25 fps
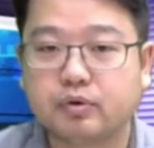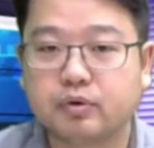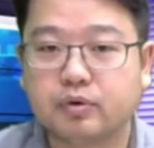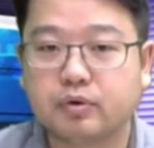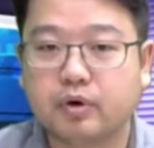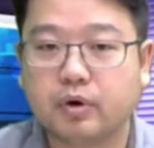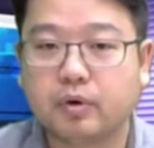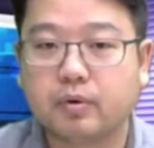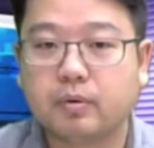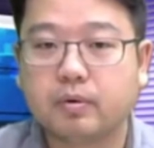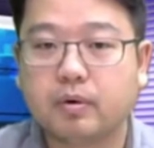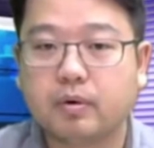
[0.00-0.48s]
to
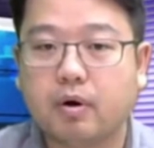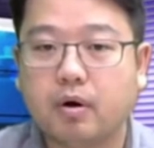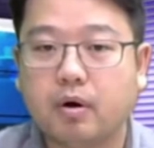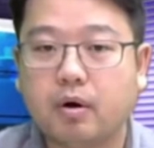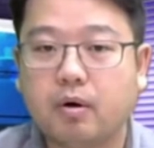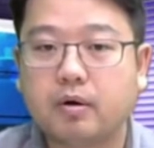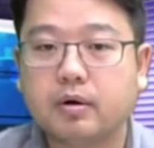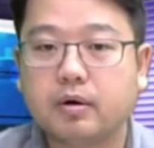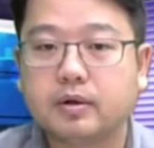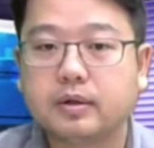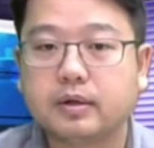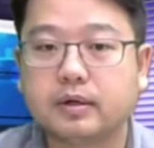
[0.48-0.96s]
know
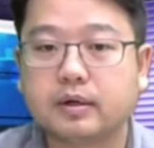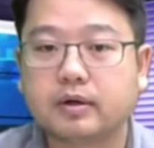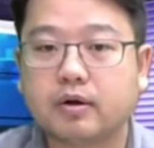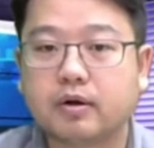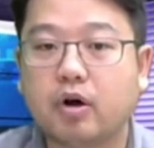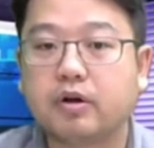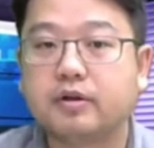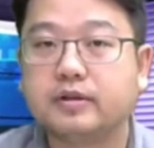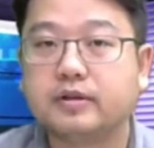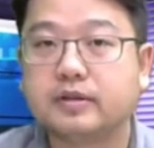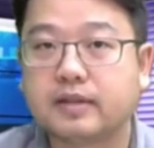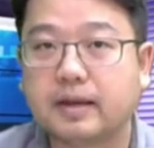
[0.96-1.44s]
all the
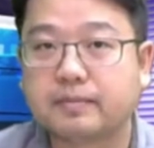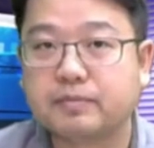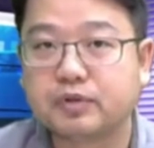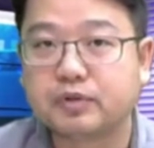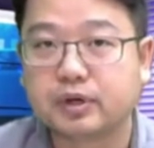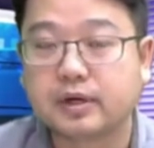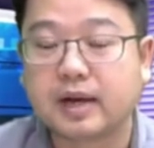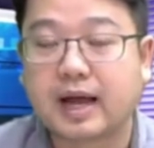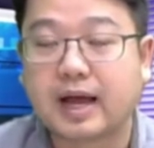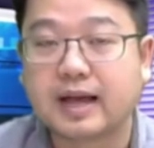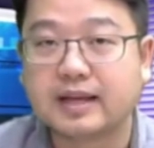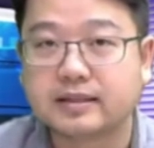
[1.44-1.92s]

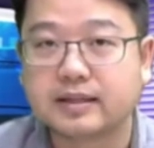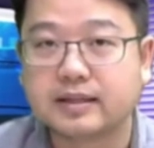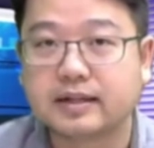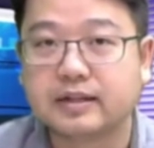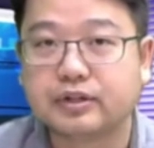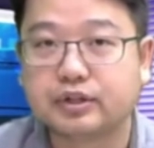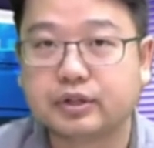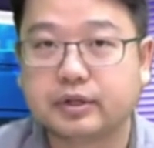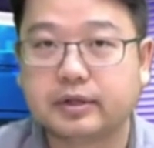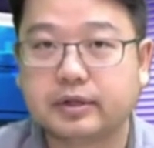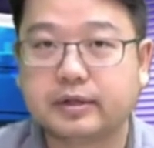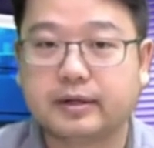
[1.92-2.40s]

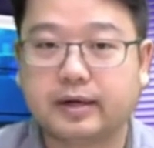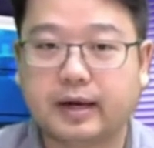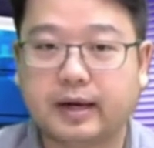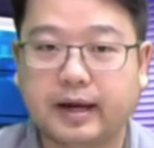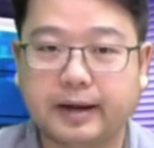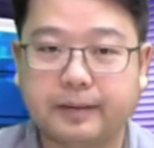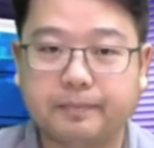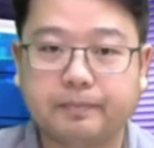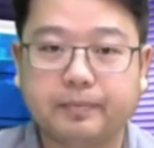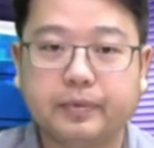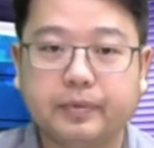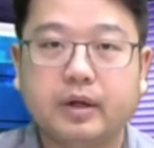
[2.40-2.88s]
conceptualization
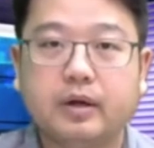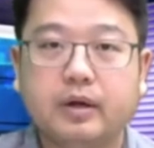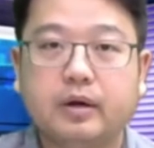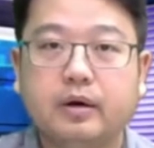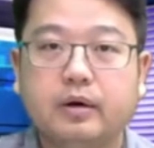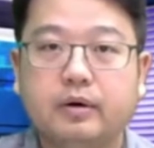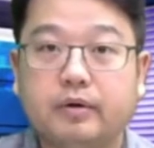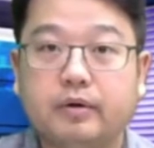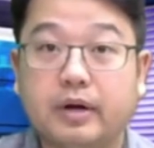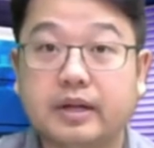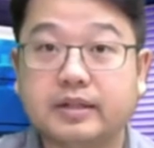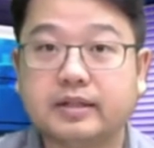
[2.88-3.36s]
like
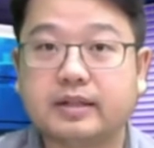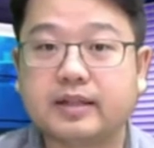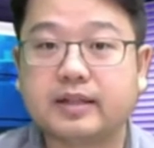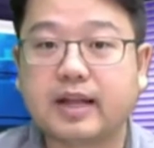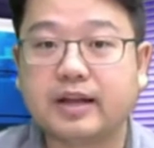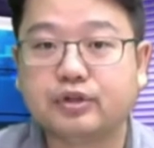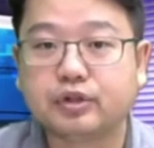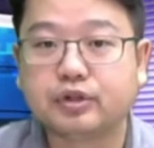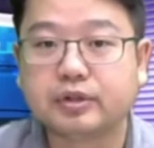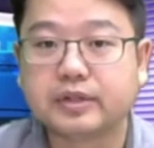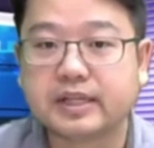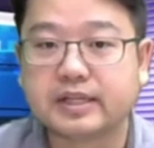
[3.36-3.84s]

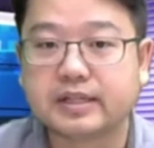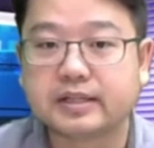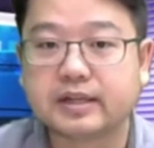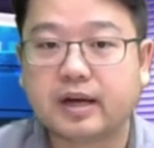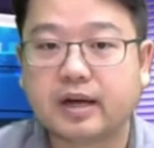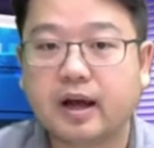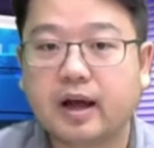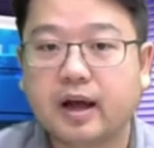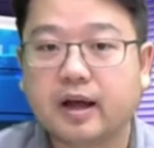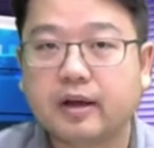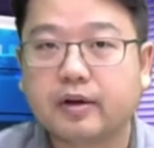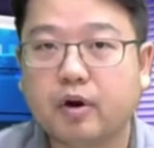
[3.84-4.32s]
residential
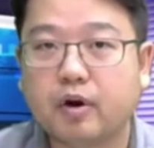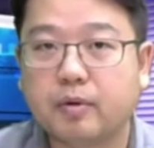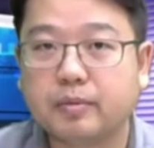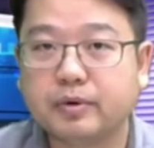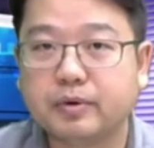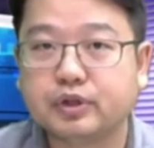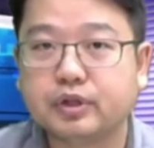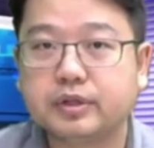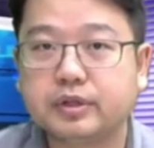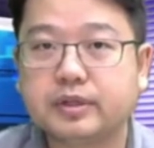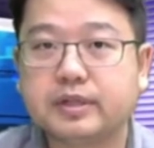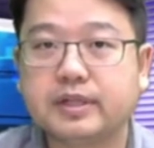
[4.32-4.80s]
design,
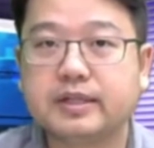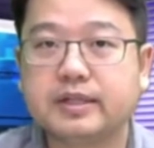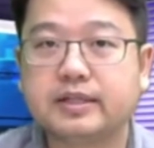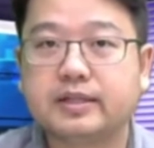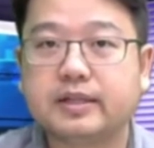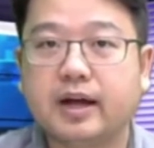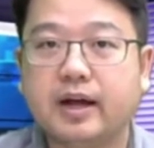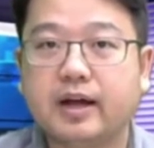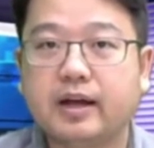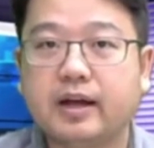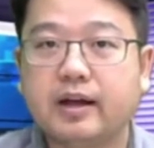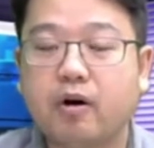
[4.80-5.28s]
commercial
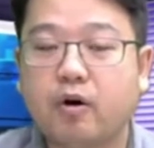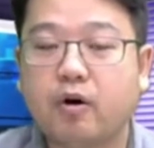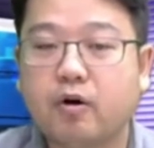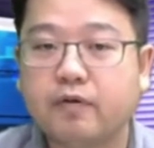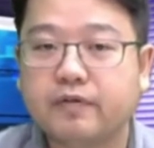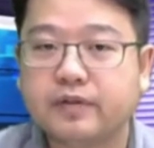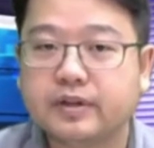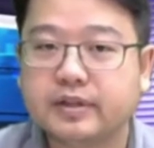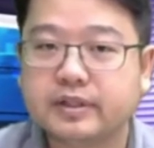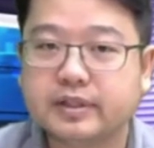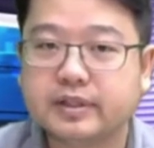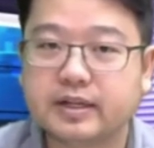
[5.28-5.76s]
design,
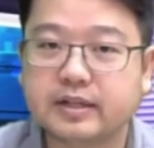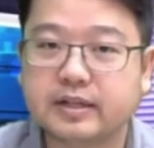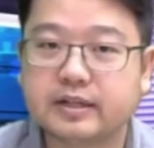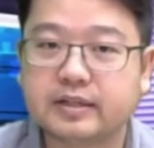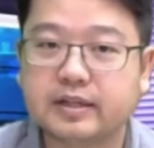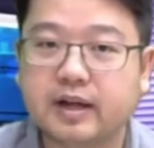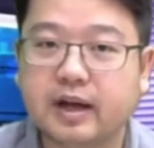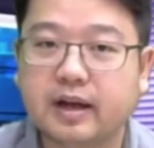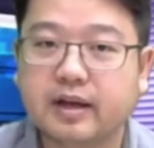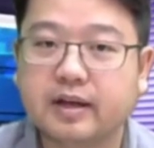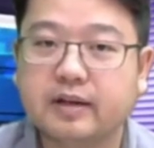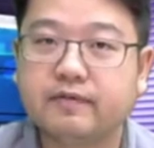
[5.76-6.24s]
office
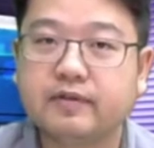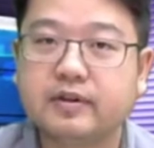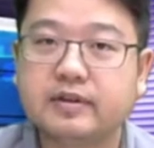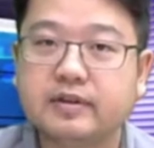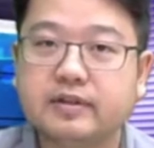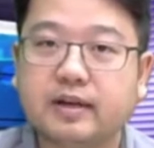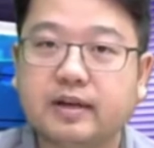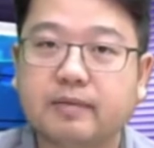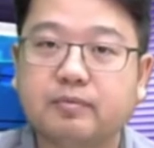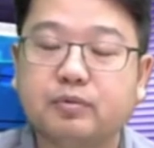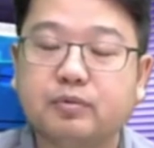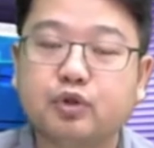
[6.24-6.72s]
design, even
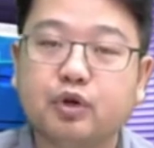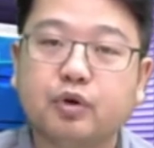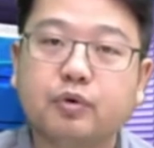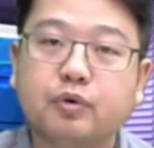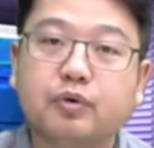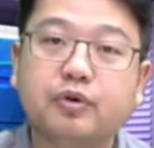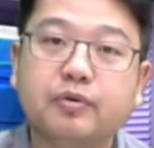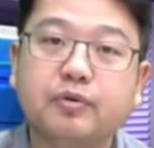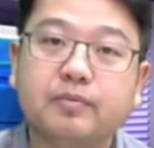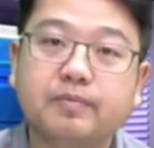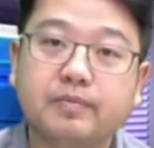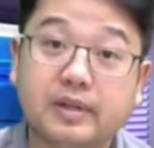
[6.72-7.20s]
some
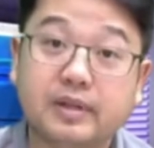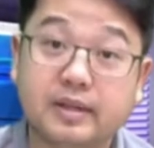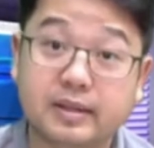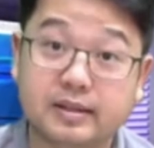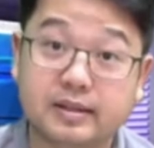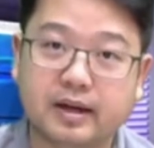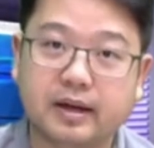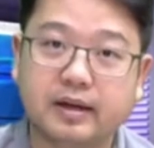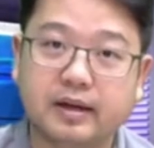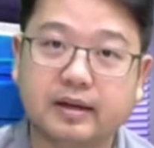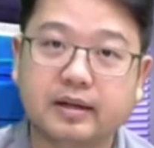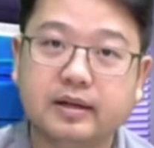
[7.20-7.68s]
showroom
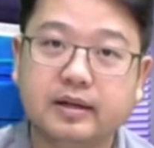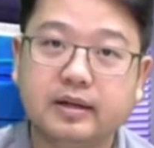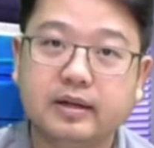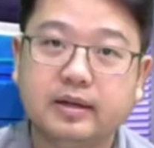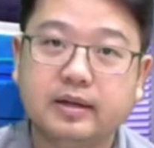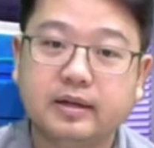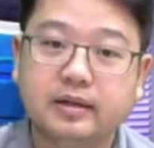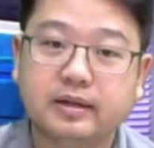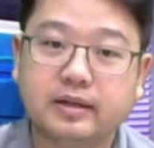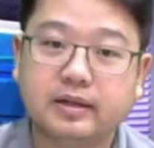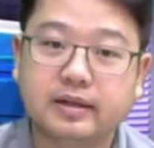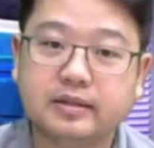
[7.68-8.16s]
design.
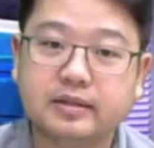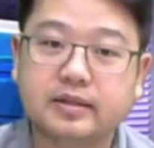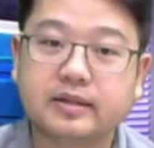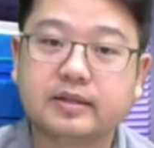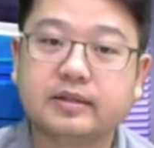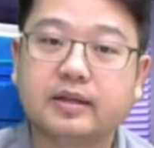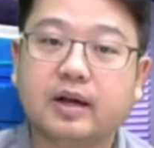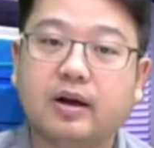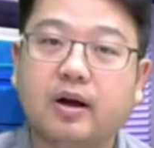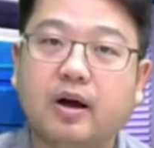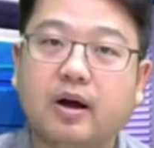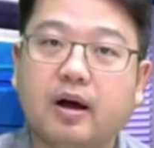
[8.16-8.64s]
This
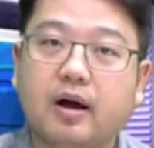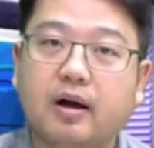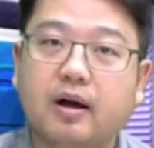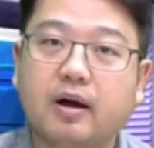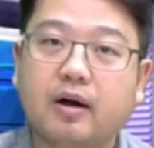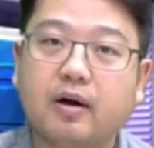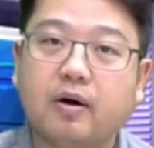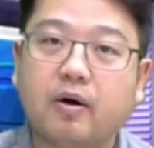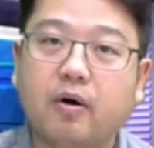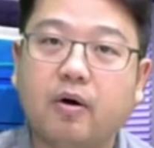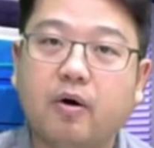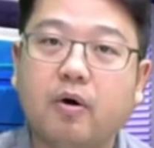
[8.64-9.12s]
is
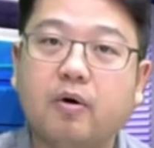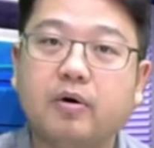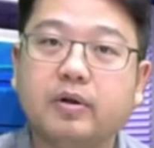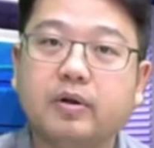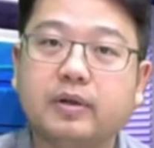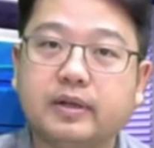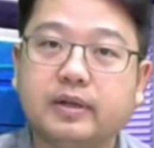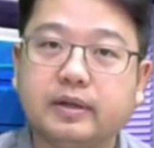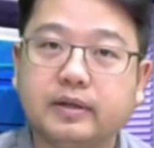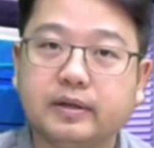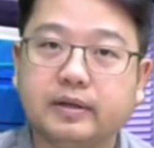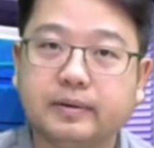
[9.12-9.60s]
all
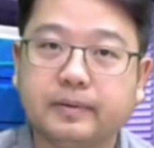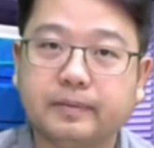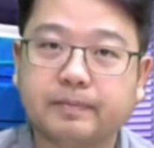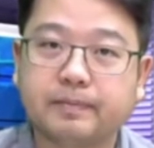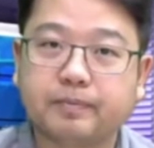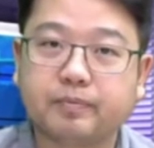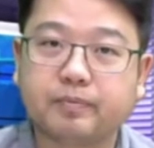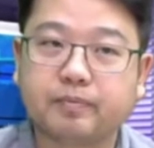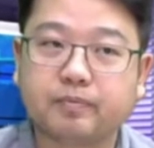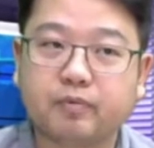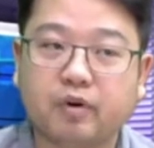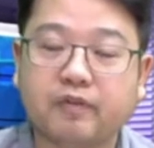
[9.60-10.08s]
the
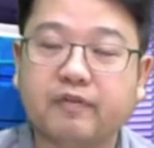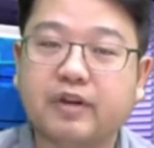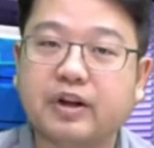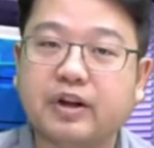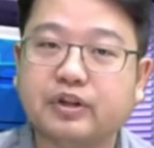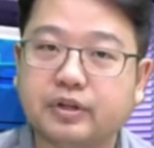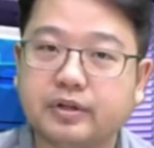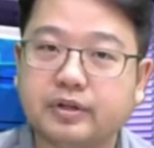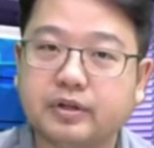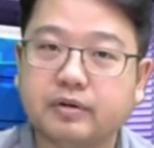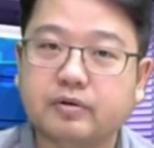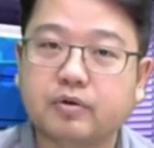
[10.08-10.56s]

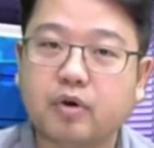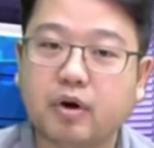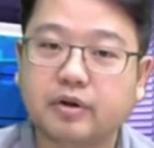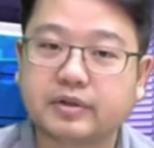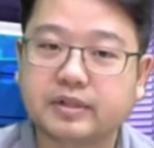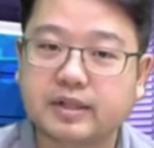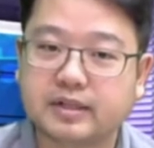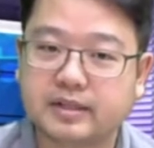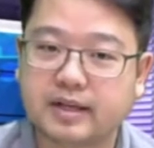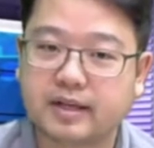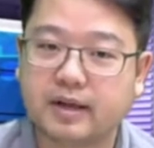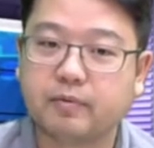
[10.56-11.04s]
professional
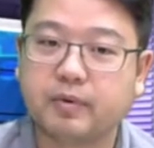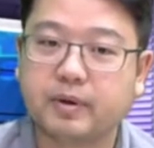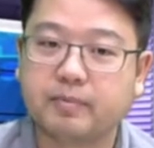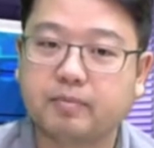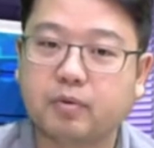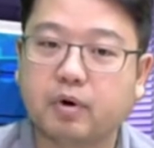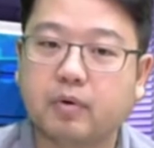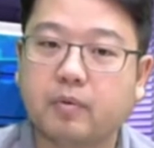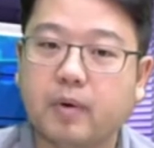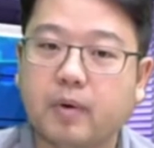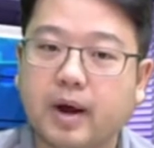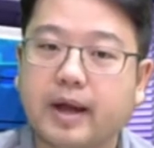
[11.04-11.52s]
courses that we
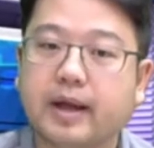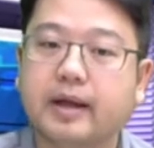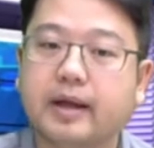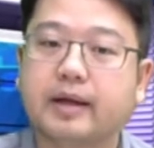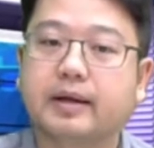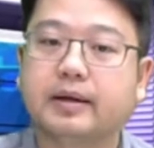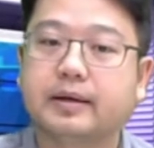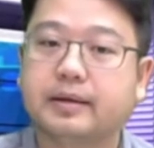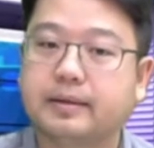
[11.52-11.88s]
provide.